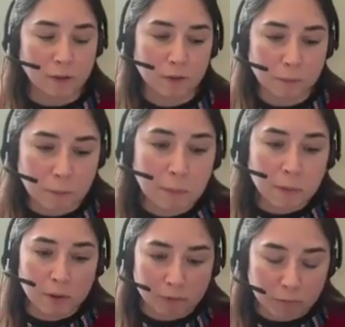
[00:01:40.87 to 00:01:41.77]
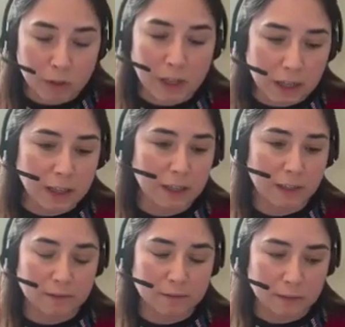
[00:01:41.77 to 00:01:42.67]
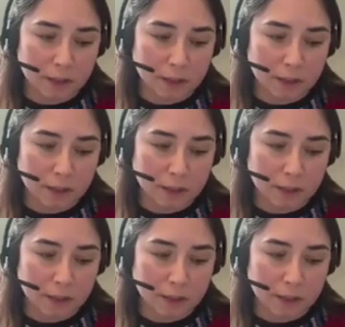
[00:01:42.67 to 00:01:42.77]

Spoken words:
or the people really